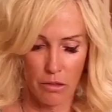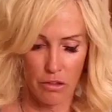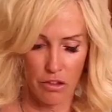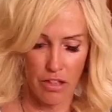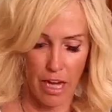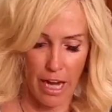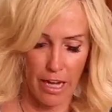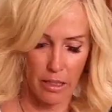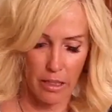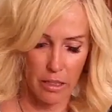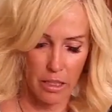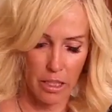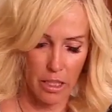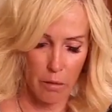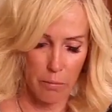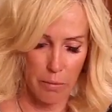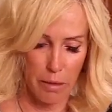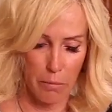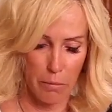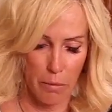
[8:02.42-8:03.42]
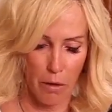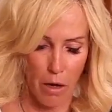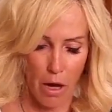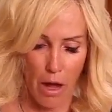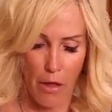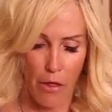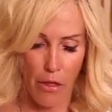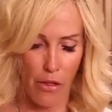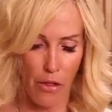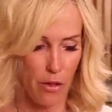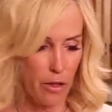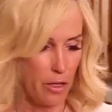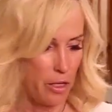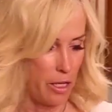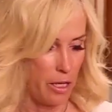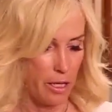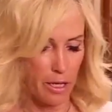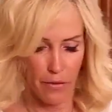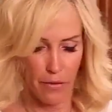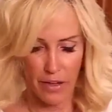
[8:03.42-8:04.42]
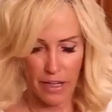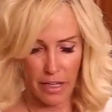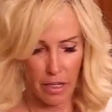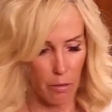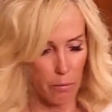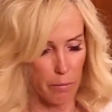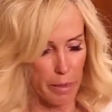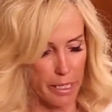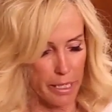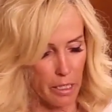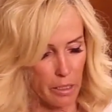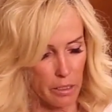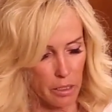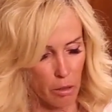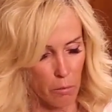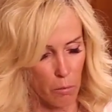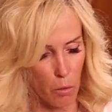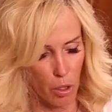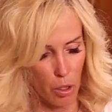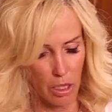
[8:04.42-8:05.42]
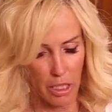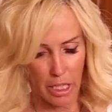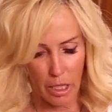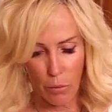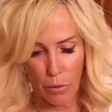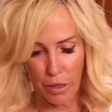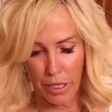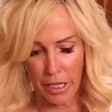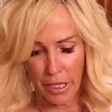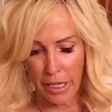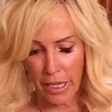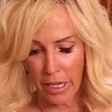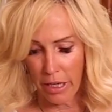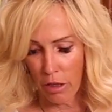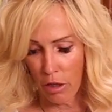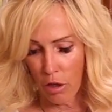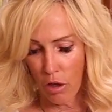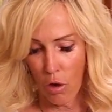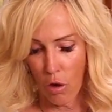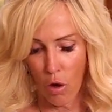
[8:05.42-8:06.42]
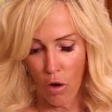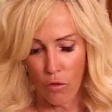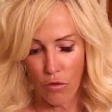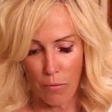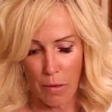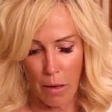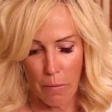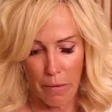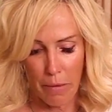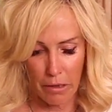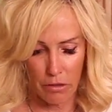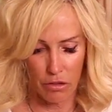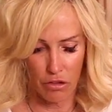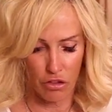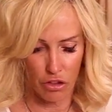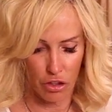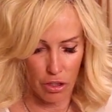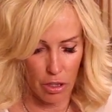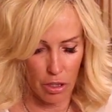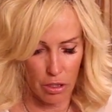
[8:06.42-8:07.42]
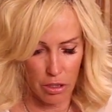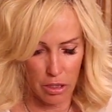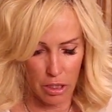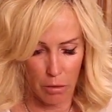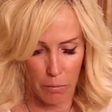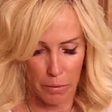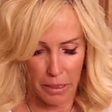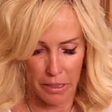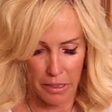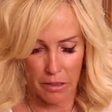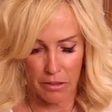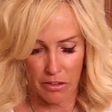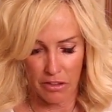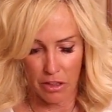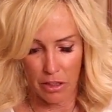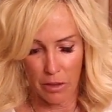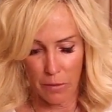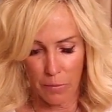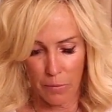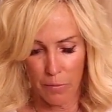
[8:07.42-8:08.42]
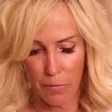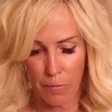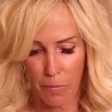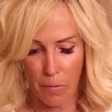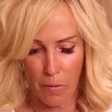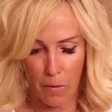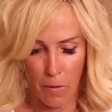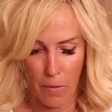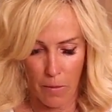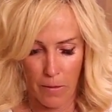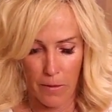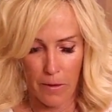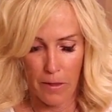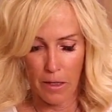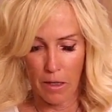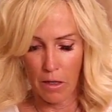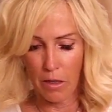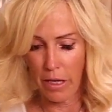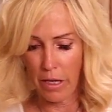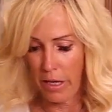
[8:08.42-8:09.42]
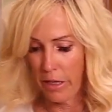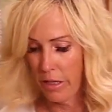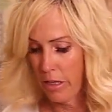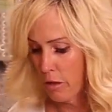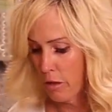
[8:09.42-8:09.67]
I'll just add a little bit of broth, and I think it'll make it a little more liquidy, and it'll go over my mixture a little bit easier. Okay,